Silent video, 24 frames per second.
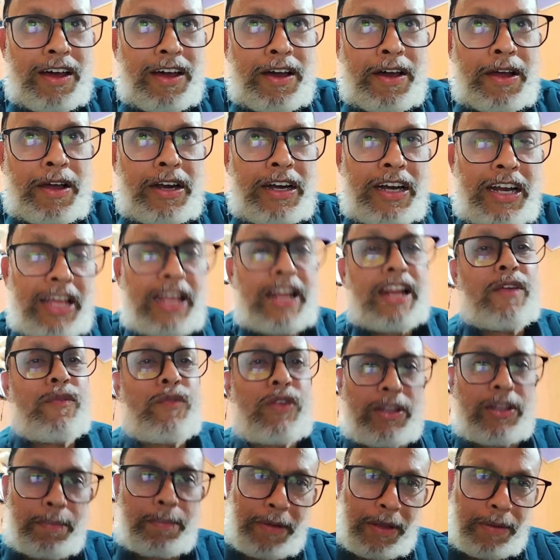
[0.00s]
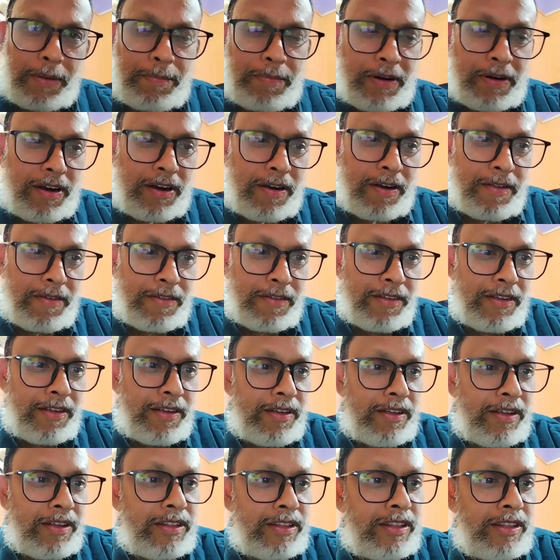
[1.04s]
dealing with the people.
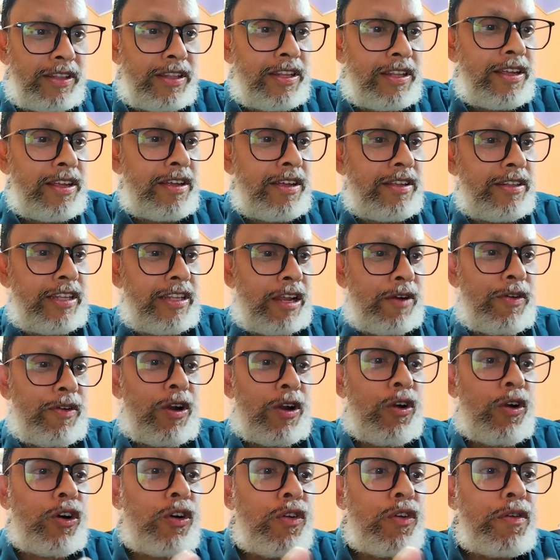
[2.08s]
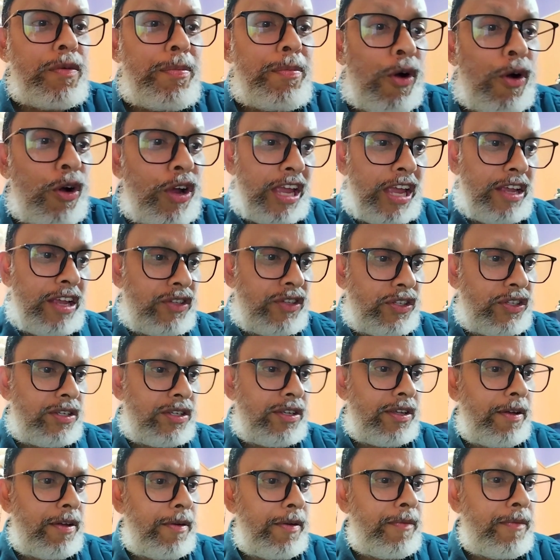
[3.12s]
There were a lot of mockings.
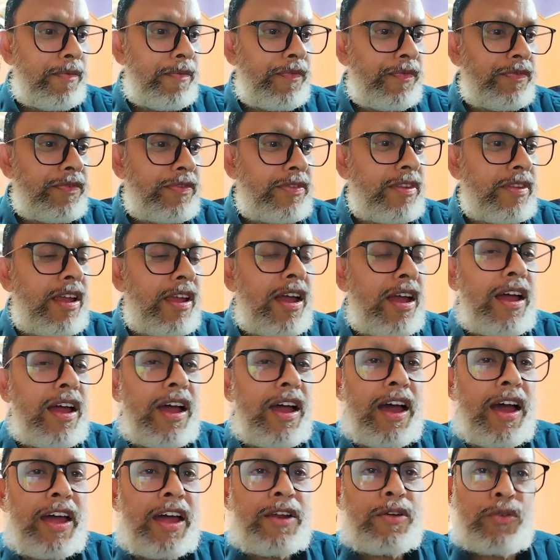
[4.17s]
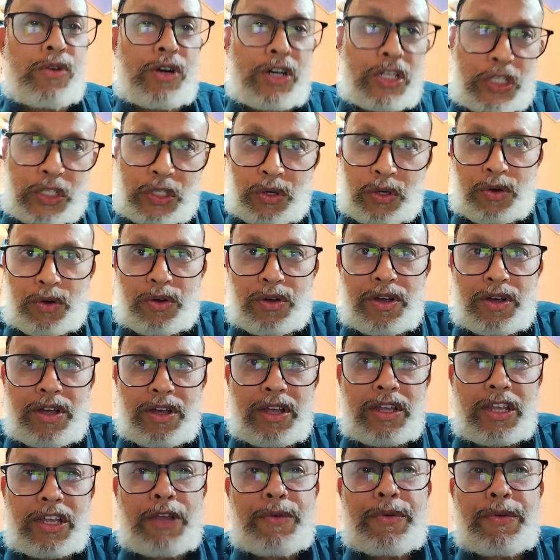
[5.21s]
And also,
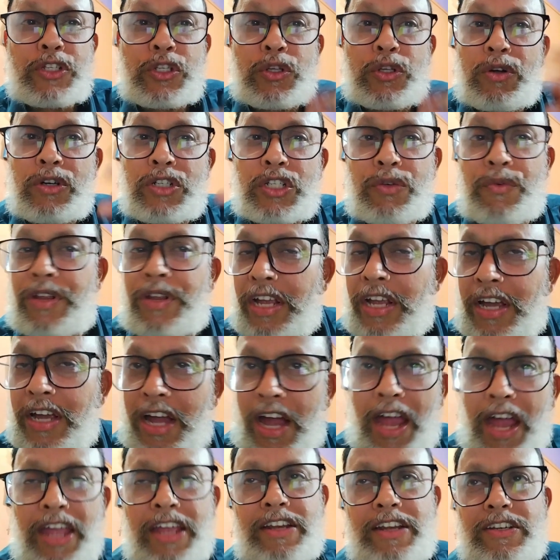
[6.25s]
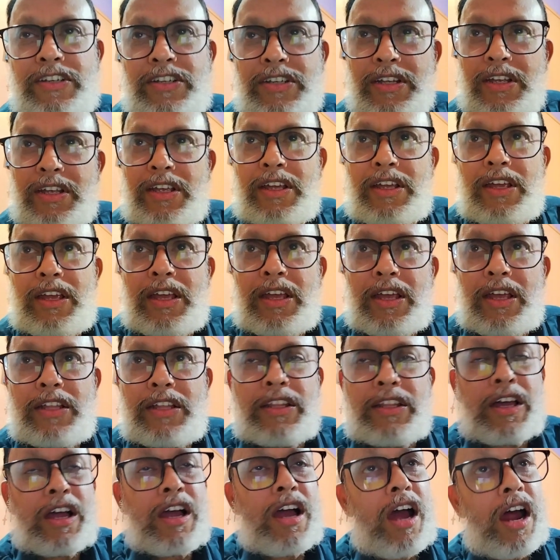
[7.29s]
he was also very kind, the
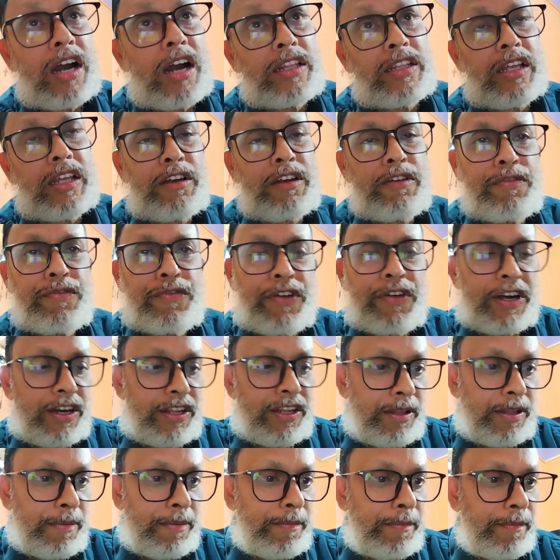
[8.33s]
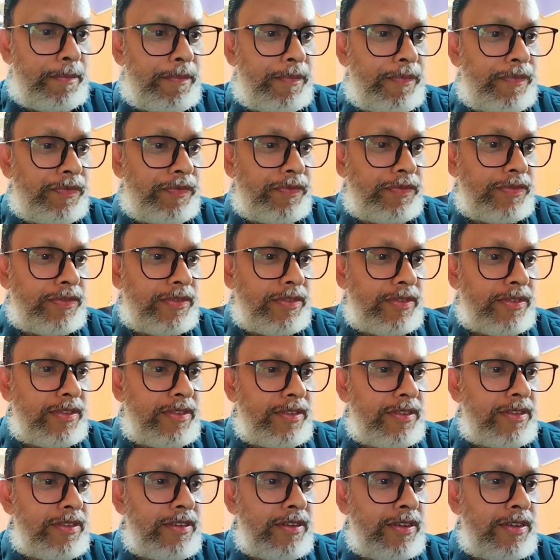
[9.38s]
heart that fed them.
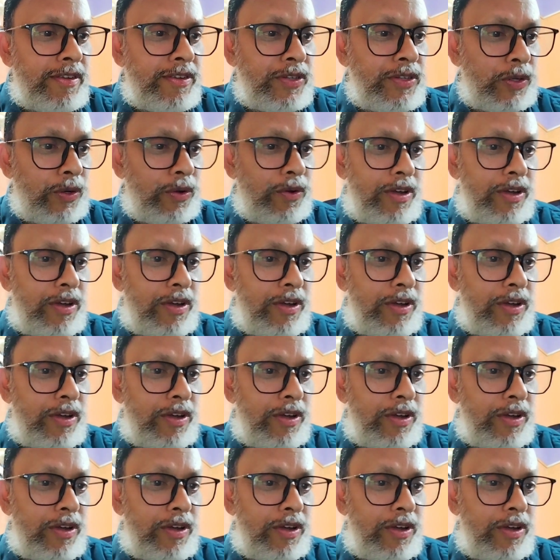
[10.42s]
So